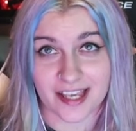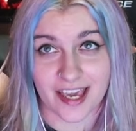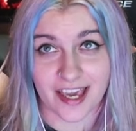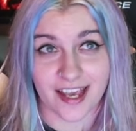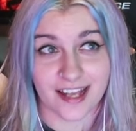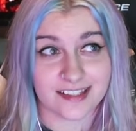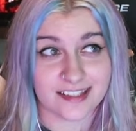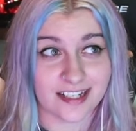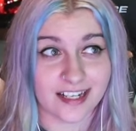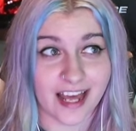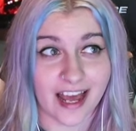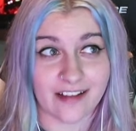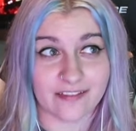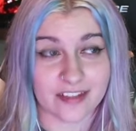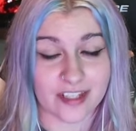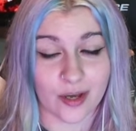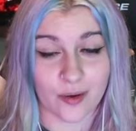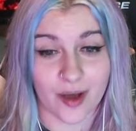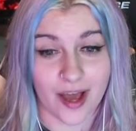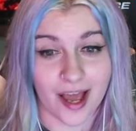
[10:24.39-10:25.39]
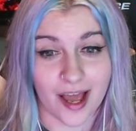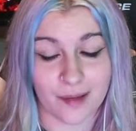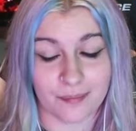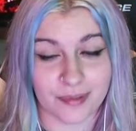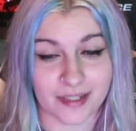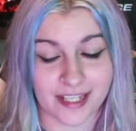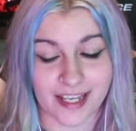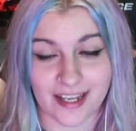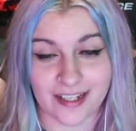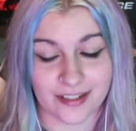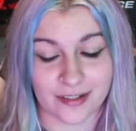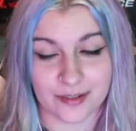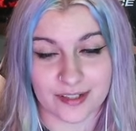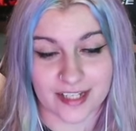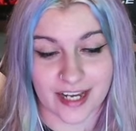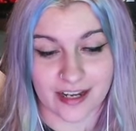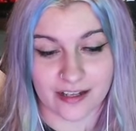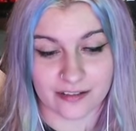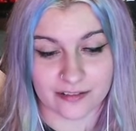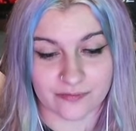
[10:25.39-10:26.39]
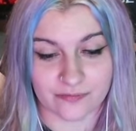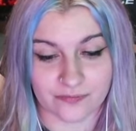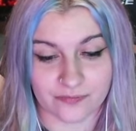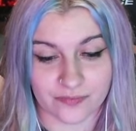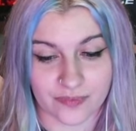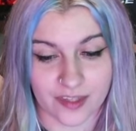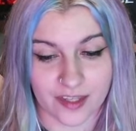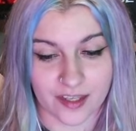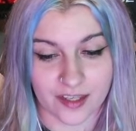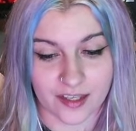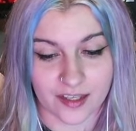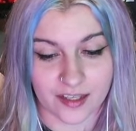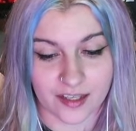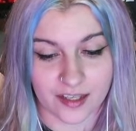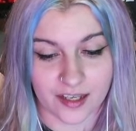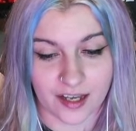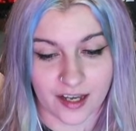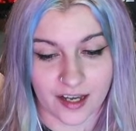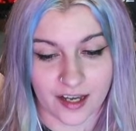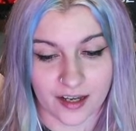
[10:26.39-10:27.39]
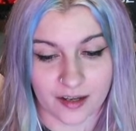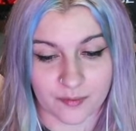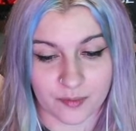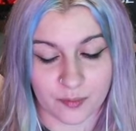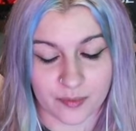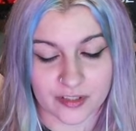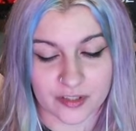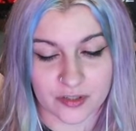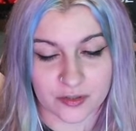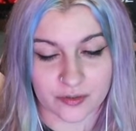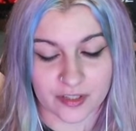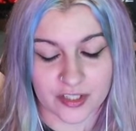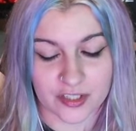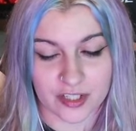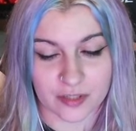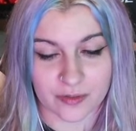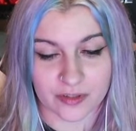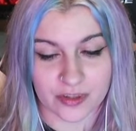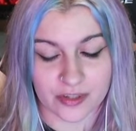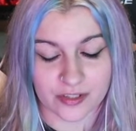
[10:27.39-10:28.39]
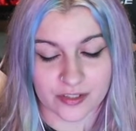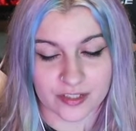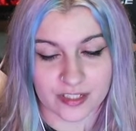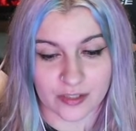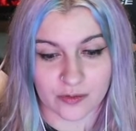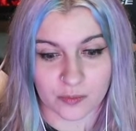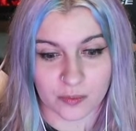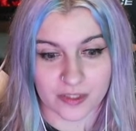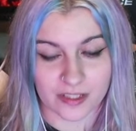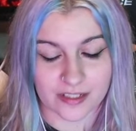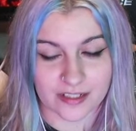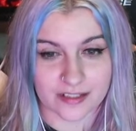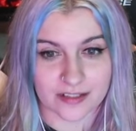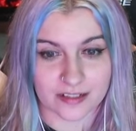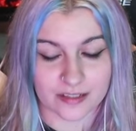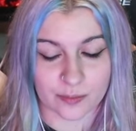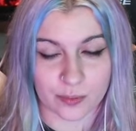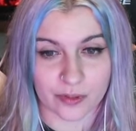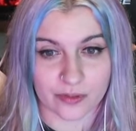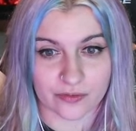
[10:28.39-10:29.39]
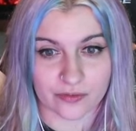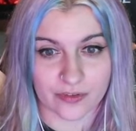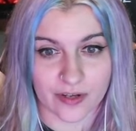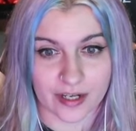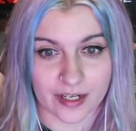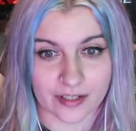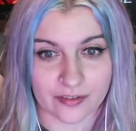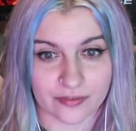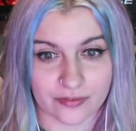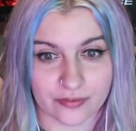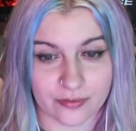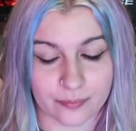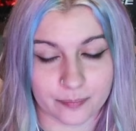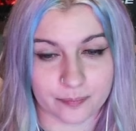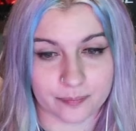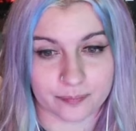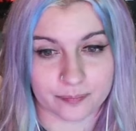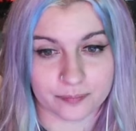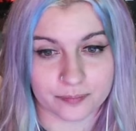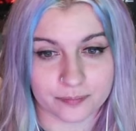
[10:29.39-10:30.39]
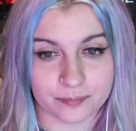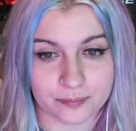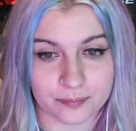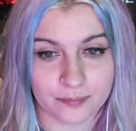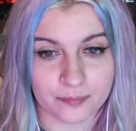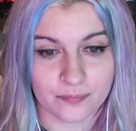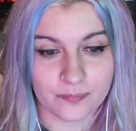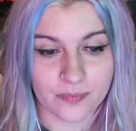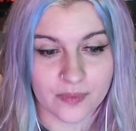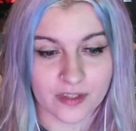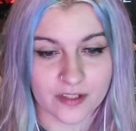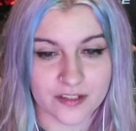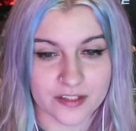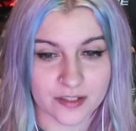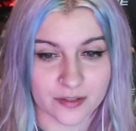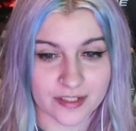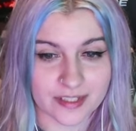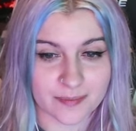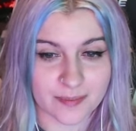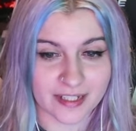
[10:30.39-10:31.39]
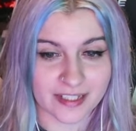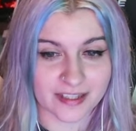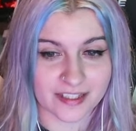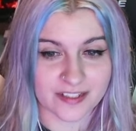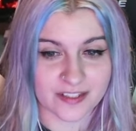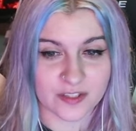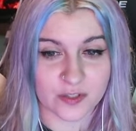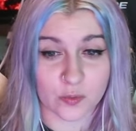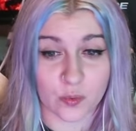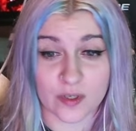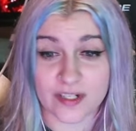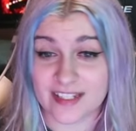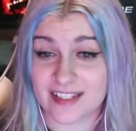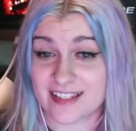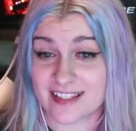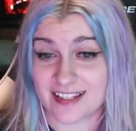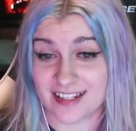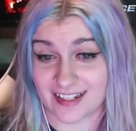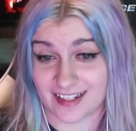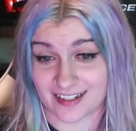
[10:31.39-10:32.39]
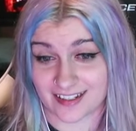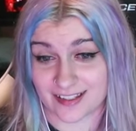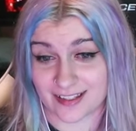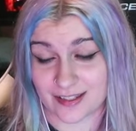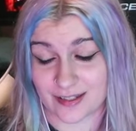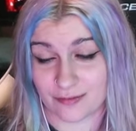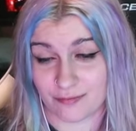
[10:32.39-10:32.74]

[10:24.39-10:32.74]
It's gonna have to go up. It can't go down. A 1-to-2 ratio with 13 would be like 6.5. So let's make this 26.